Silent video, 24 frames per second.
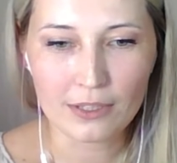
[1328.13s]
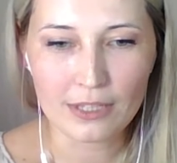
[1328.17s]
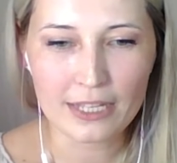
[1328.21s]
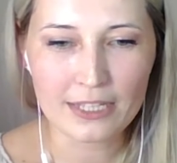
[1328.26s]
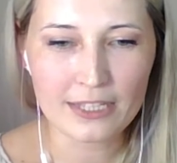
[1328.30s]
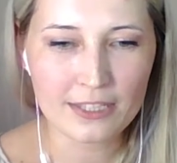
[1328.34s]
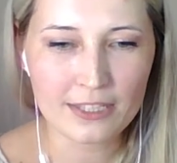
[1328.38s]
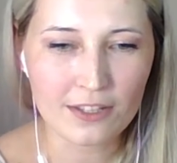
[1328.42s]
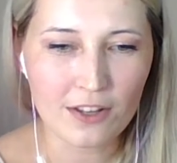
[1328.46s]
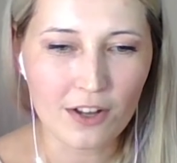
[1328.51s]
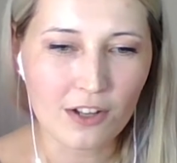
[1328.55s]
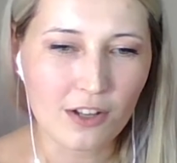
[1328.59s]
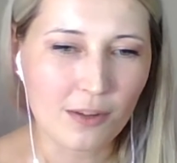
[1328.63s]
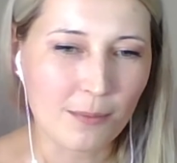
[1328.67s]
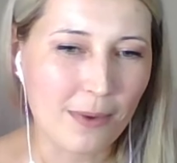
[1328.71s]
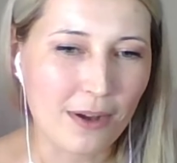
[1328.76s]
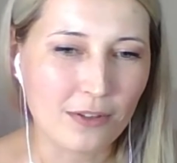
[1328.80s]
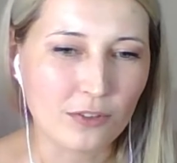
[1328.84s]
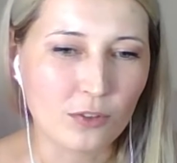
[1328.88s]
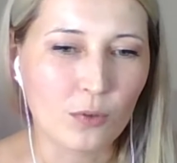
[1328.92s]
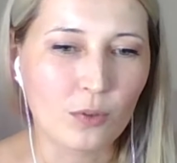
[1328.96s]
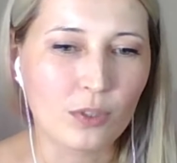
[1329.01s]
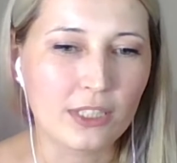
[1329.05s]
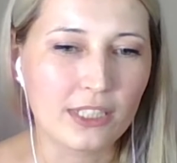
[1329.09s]
let's talk
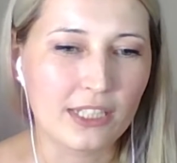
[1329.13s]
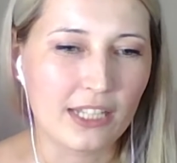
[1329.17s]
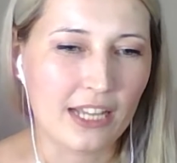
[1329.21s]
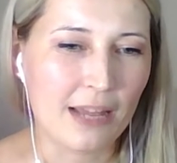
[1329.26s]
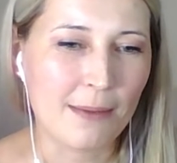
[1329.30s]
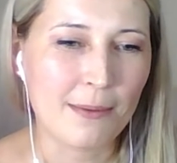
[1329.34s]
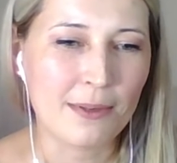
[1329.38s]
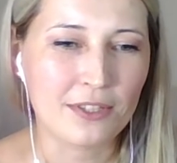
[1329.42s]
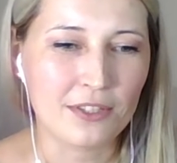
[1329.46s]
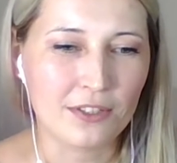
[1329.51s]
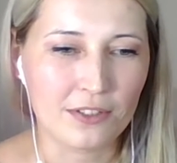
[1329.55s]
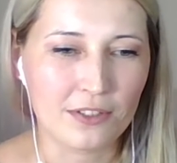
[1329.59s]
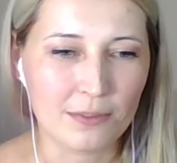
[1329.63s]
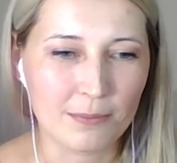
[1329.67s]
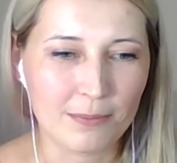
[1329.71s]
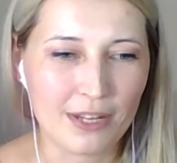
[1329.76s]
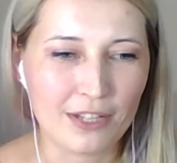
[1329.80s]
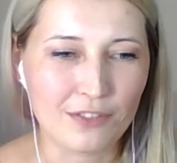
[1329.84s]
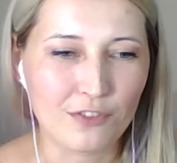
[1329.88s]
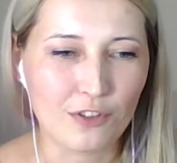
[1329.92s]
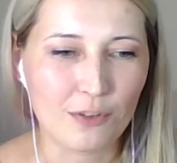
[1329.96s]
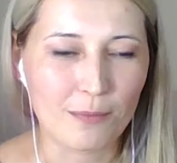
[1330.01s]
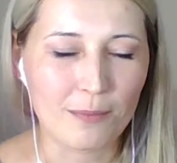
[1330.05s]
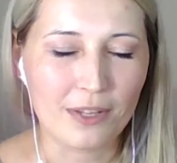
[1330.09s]
about only the Amazon
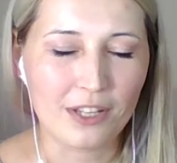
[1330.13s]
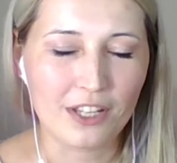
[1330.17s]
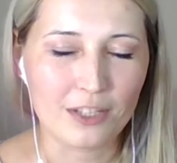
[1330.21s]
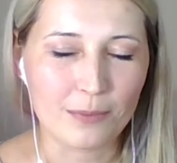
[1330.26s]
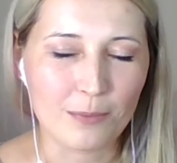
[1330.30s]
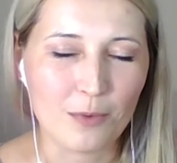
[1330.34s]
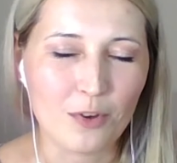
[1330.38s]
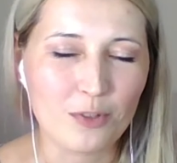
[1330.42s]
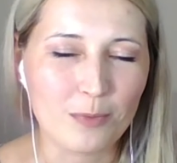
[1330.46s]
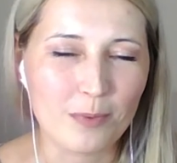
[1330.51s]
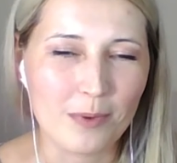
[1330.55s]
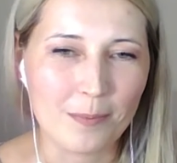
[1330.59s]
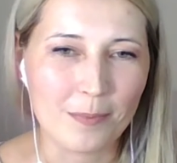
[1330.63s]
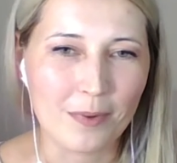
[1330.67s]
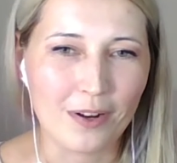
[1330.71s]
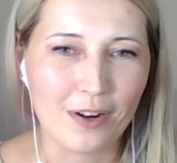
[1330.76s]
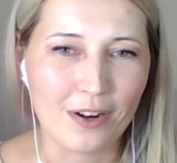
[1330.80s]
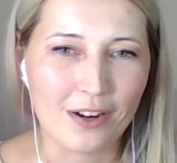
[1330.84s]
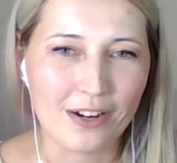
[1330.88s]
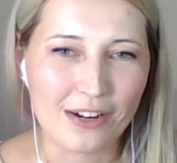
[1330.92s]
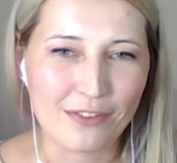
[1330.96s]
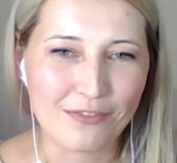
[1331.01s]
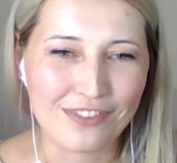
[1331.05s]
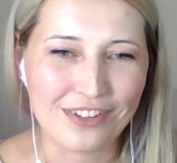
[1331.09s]
platform because most people
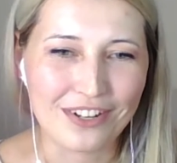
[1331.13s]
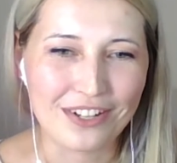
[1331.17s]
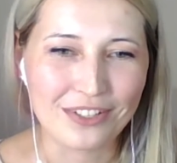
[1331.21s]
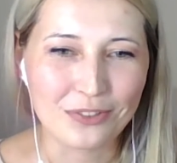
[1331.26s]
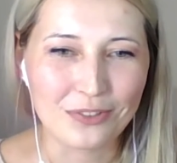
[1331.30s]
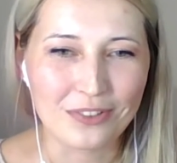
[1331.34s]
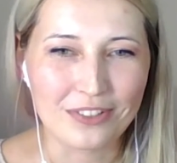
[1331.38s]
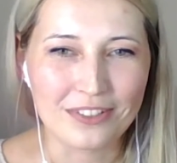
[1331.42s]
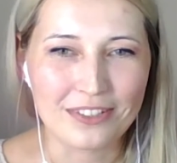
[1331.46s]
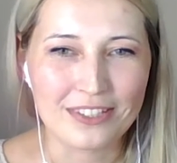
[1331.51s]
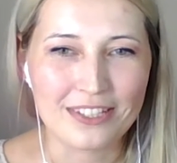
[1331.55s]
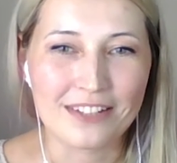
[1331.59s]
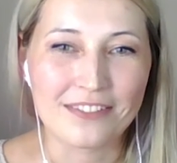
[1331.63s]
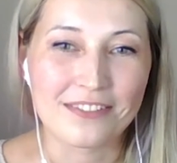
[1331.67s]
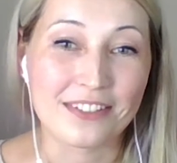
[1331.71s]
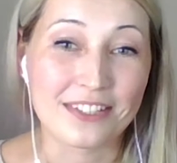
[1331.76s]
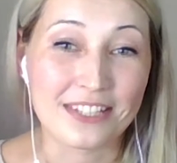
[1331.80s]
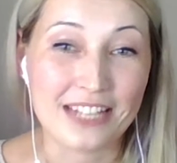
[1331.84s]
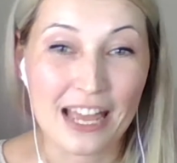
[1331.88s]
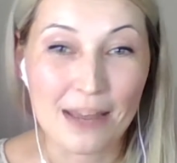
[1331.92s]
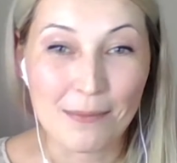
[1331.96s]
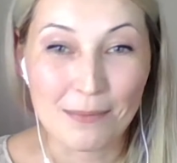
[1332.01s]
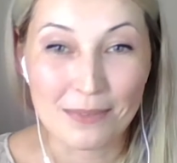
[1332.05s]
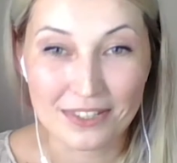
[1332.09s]
are referring to themselves
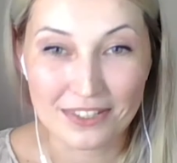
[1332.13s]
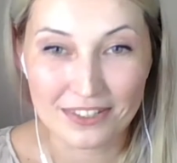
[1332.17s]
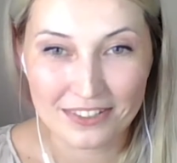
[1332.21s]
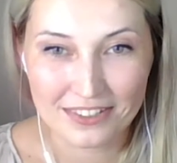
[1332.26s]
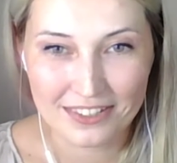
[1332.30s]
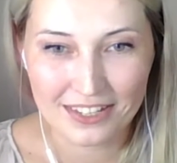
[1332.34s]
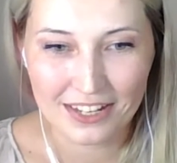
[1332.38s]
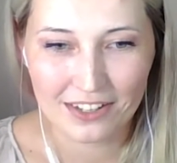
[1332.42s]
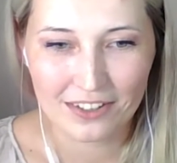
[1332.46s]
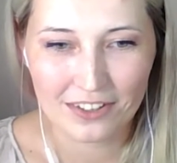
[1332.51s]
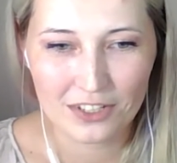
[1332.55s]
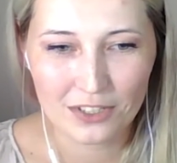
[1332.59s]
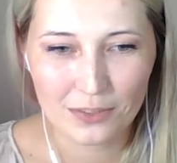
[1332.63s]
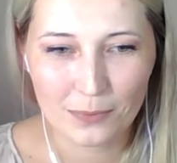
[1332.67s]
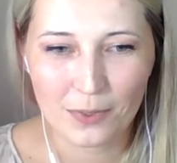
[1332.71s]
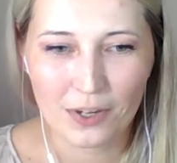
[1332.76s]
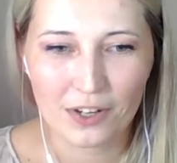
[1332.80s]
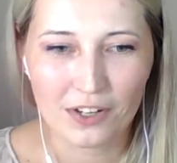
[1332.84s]
as Amazon sellers.